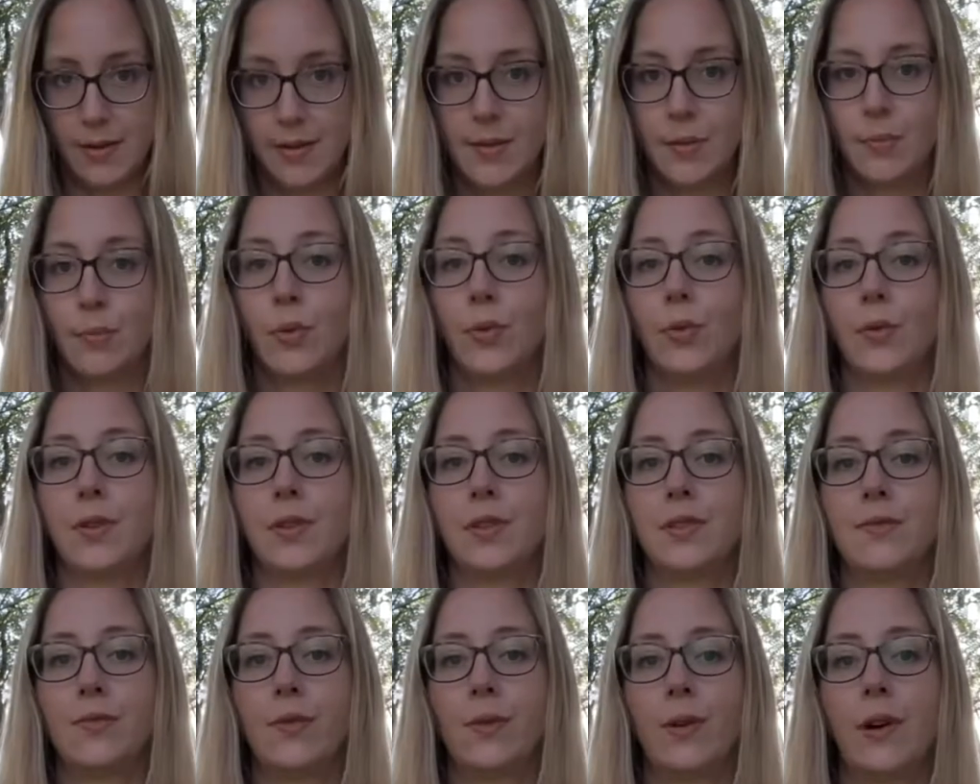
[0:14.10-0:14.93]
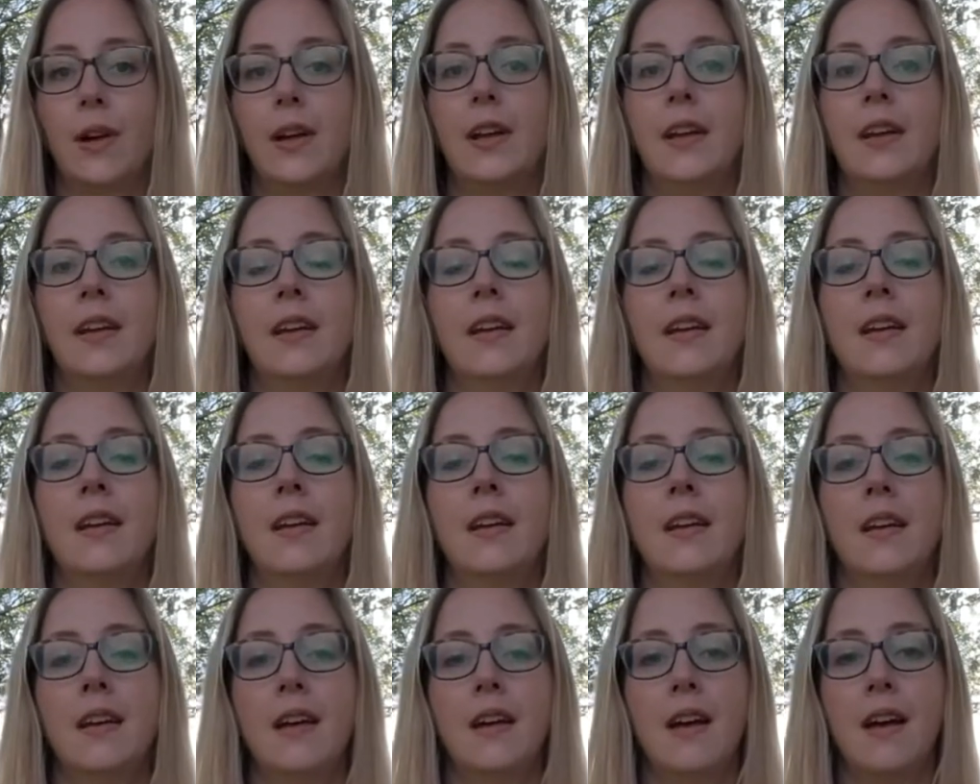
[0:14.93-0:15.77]
some bullets for it.
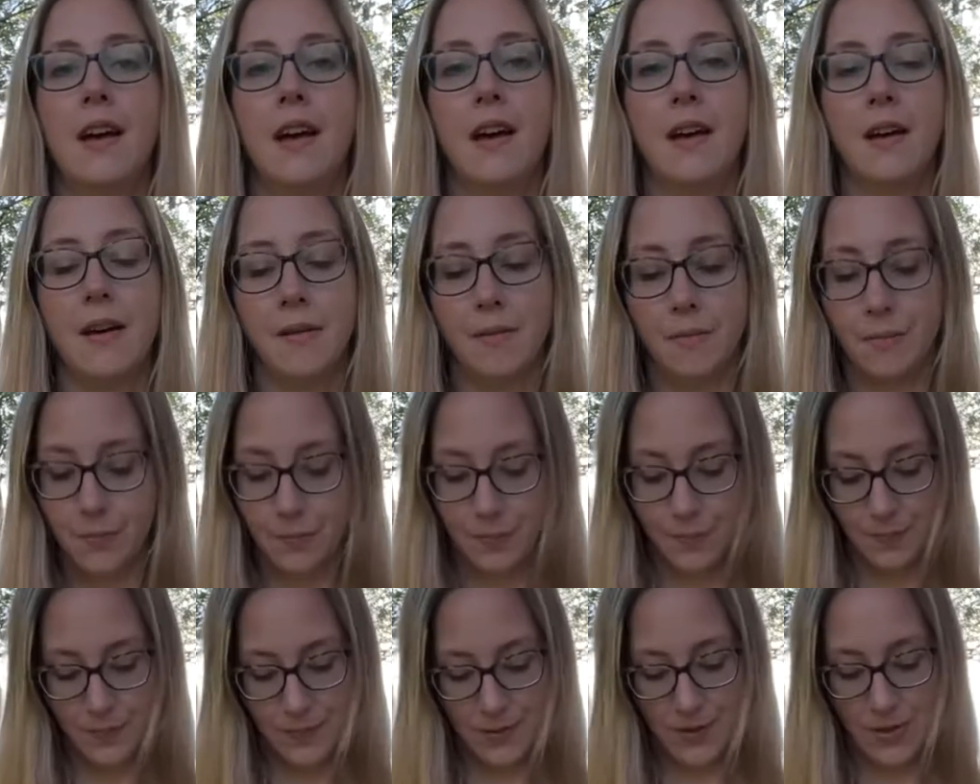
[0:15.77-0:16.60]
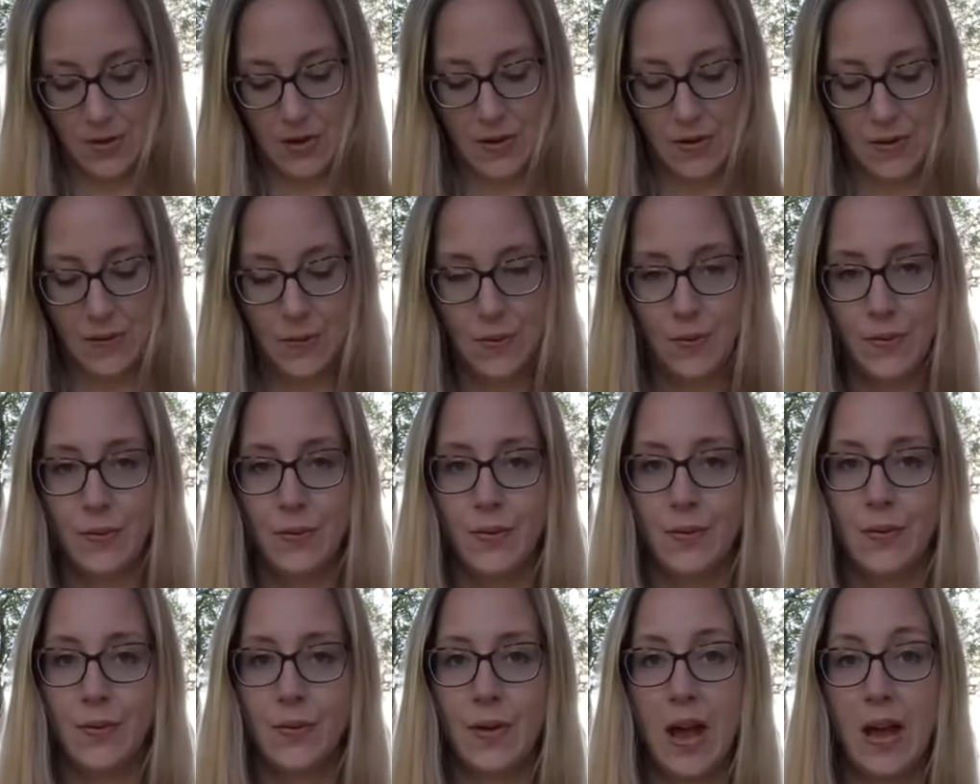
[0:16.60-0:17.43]
So
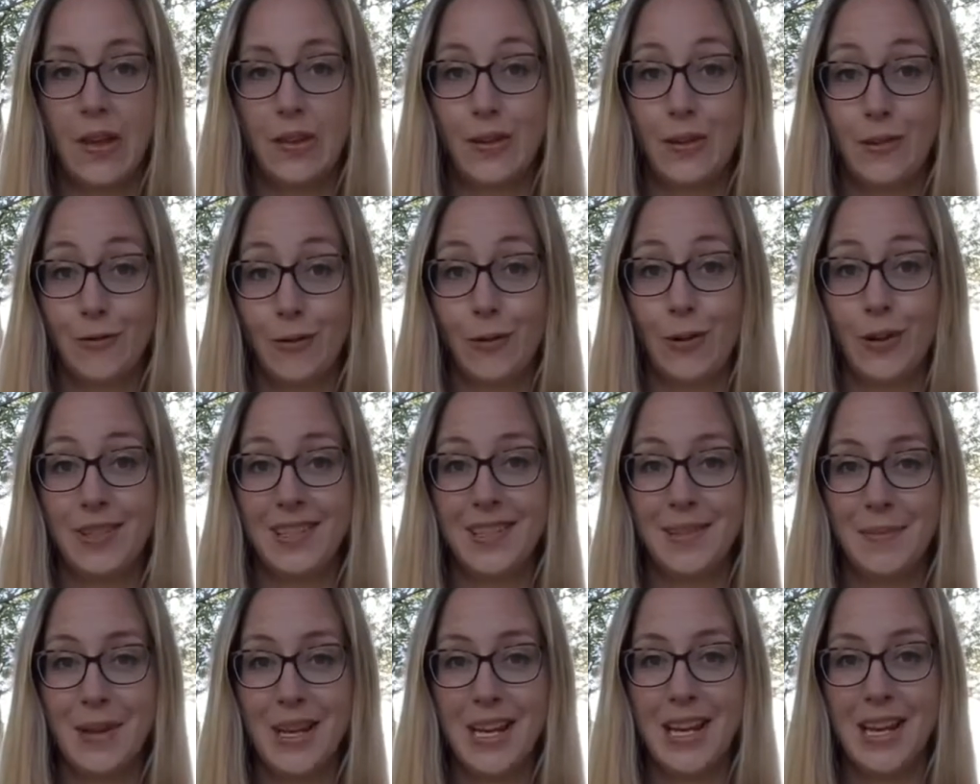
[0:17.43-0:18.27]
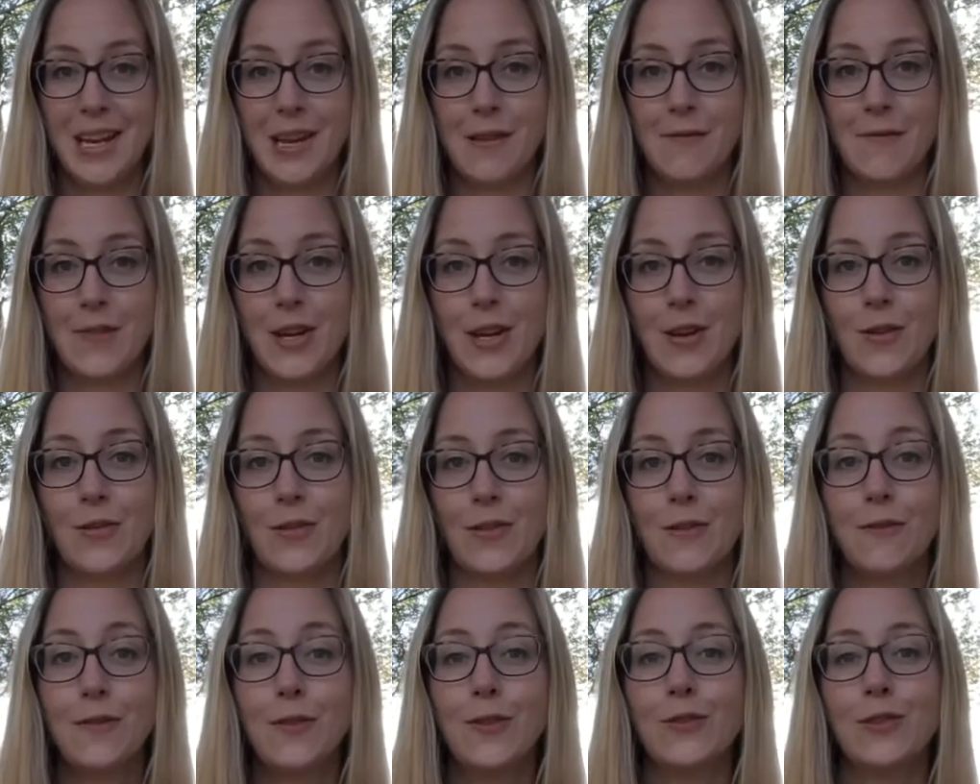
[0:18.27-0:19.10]
I look forward to making a video in the
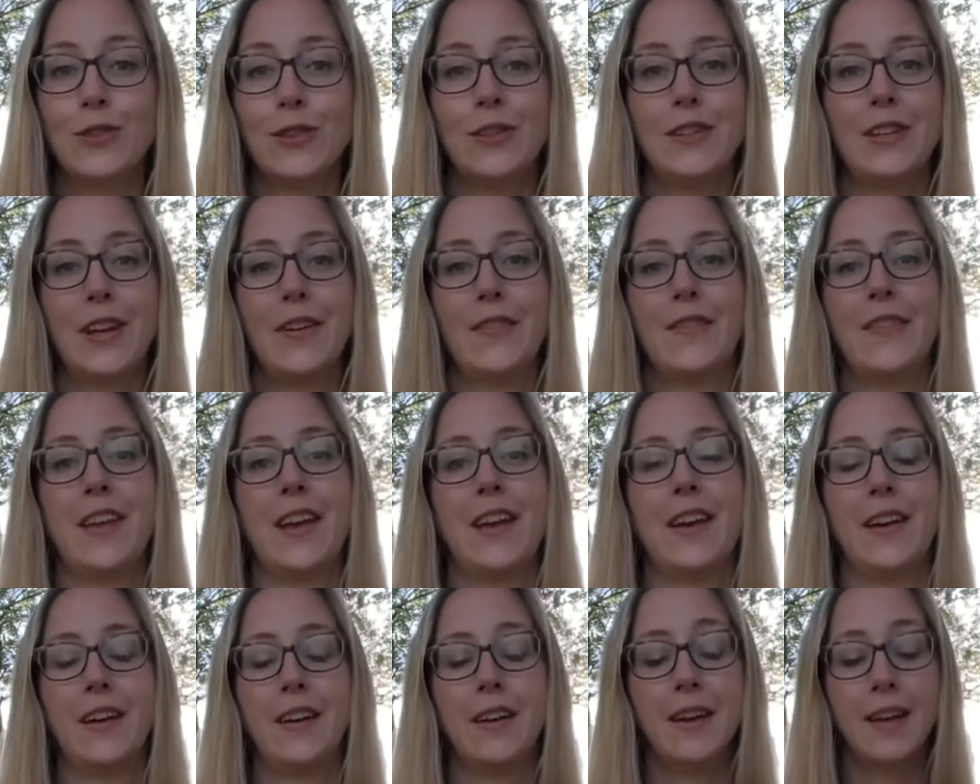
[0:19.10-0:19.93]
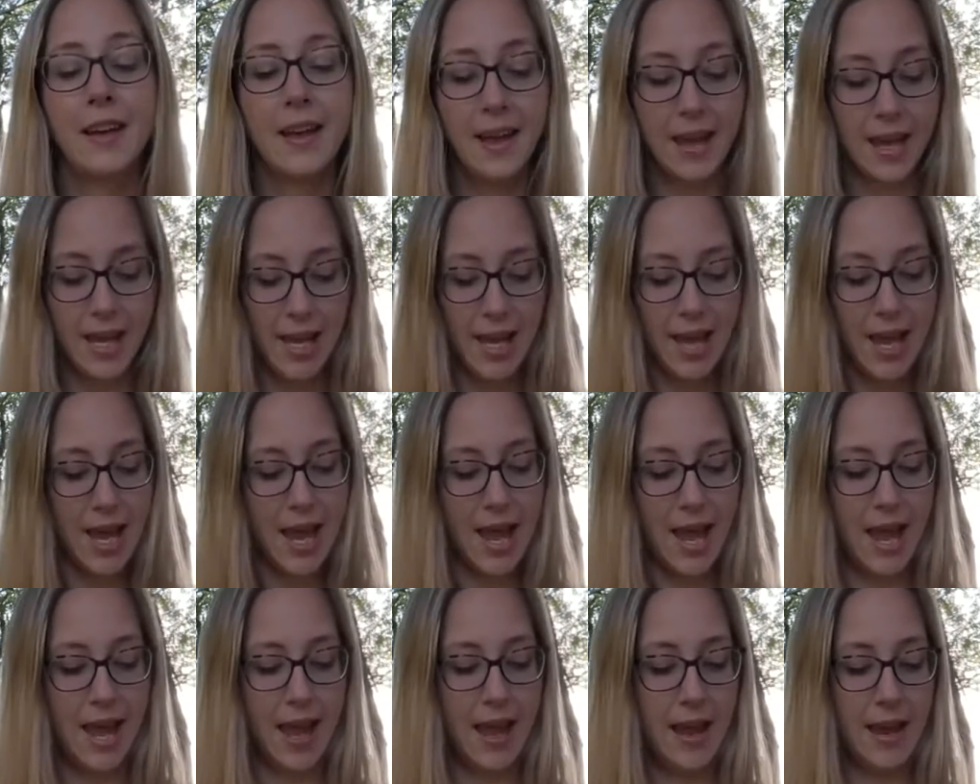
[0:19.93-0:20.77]
future down there.
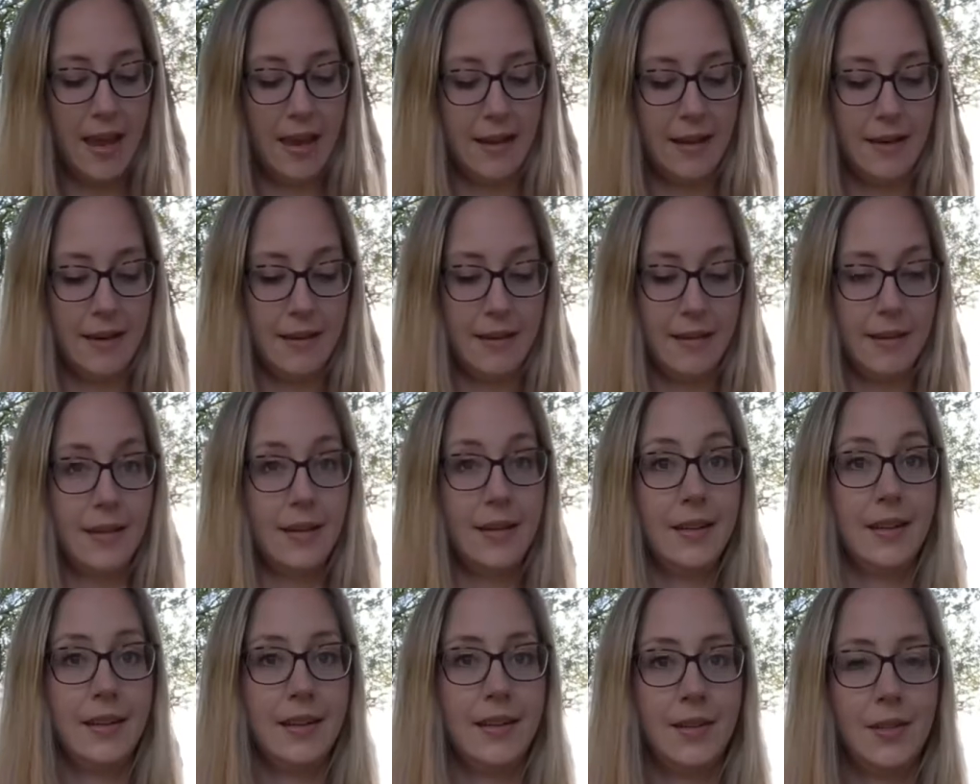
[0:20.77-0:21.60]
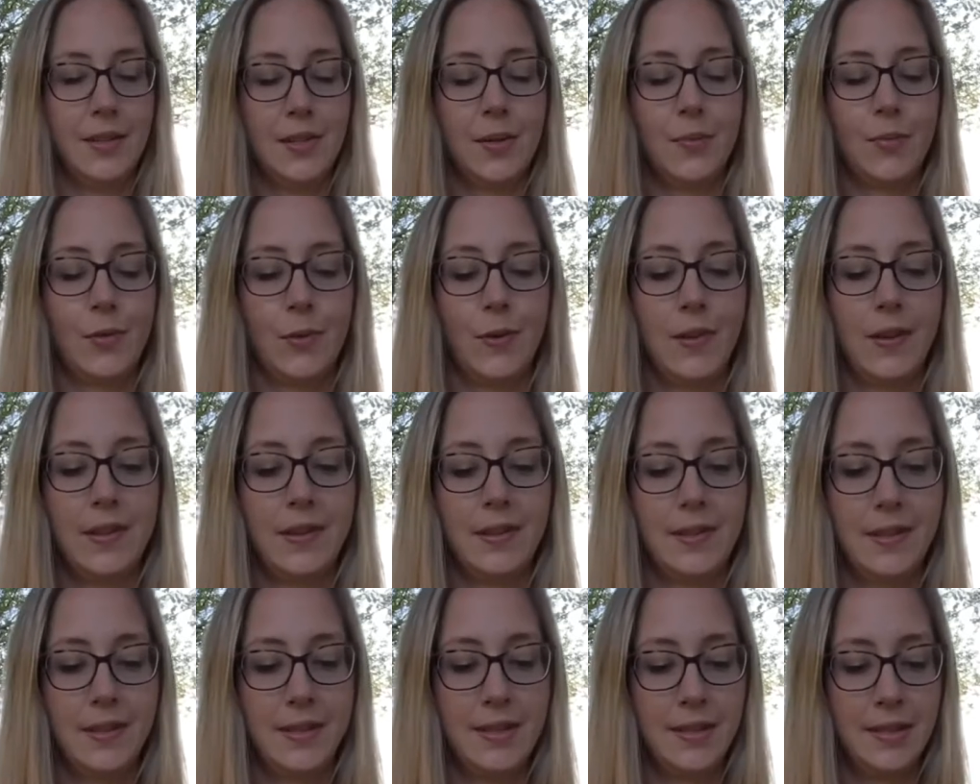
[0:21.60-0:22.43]
And here's the
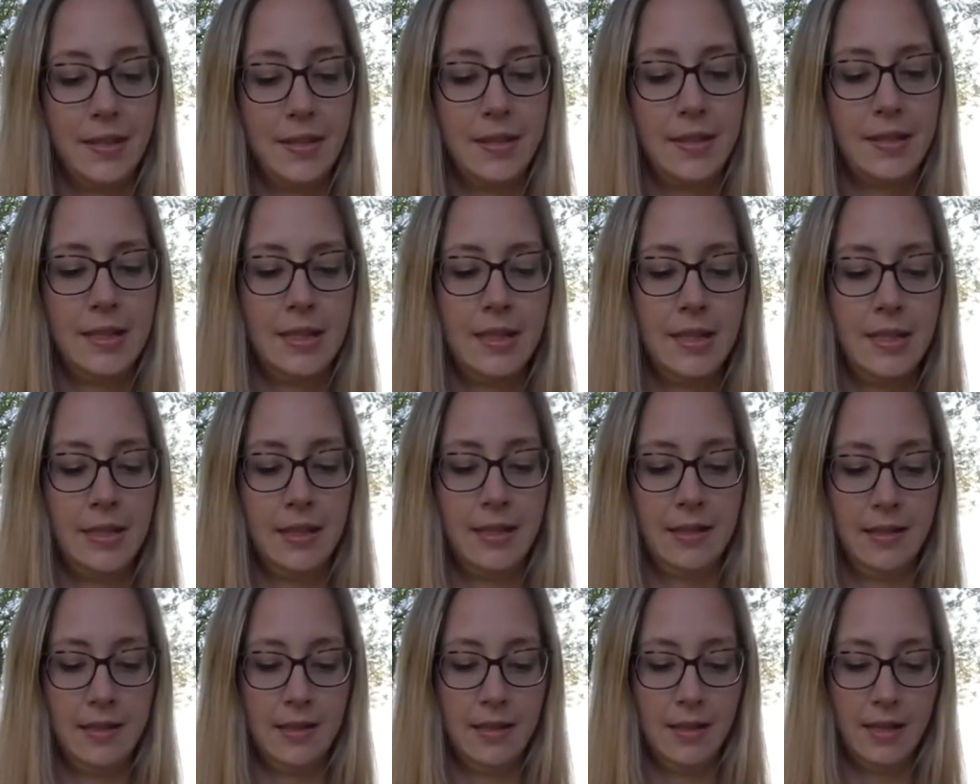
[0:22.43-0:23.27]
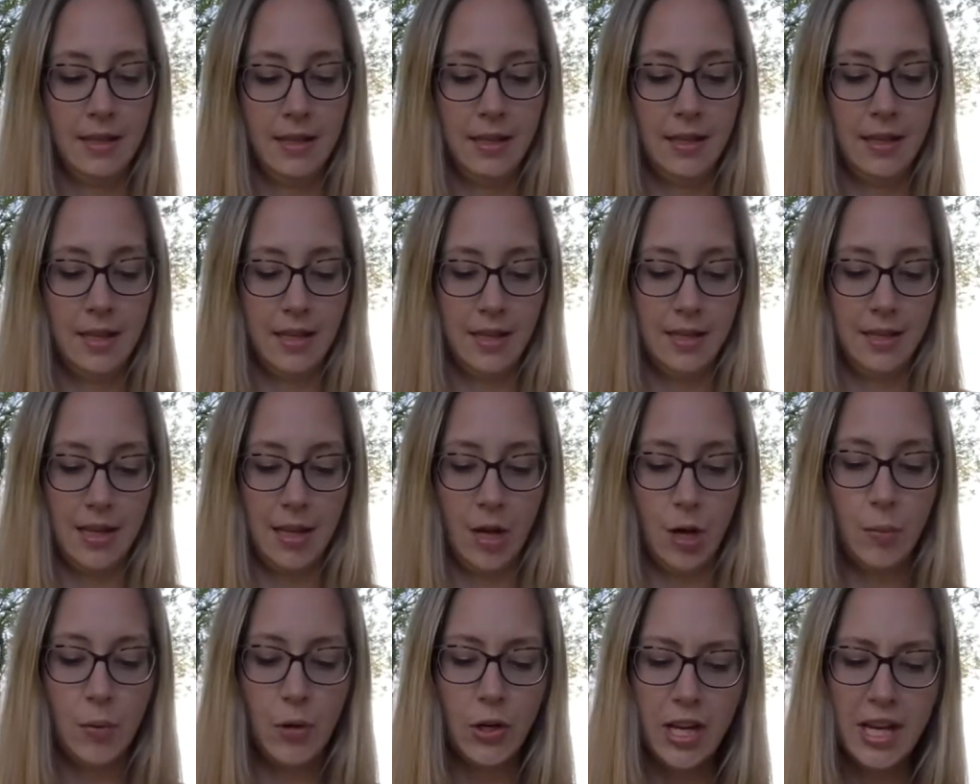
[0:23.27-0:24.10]
bullets. They're
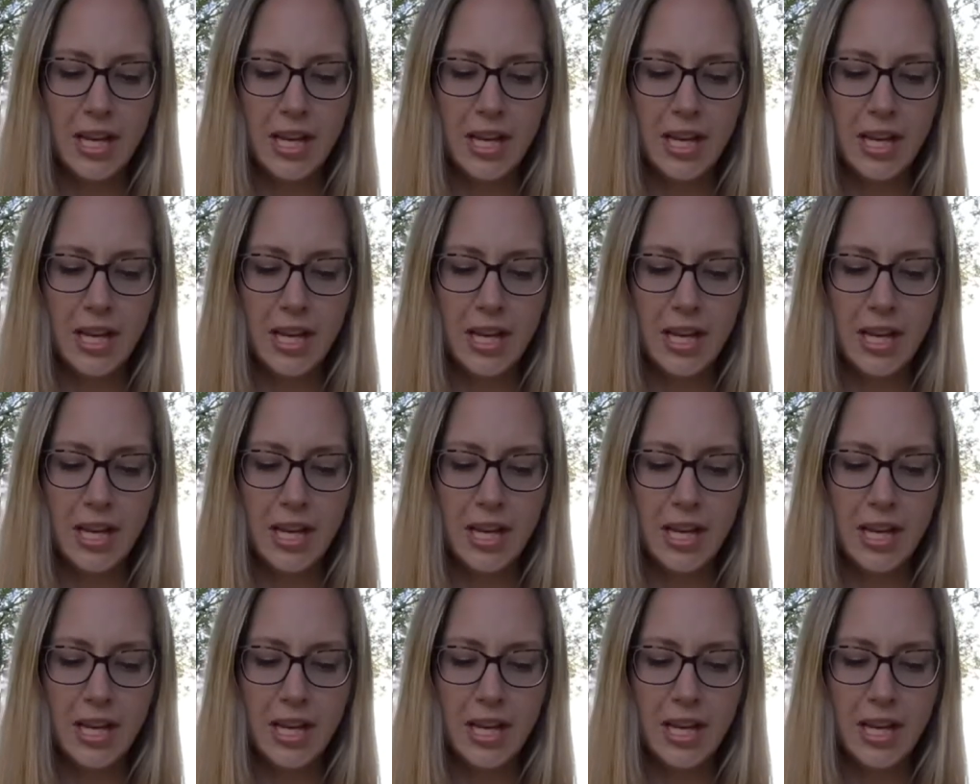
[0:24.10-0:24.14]
pretty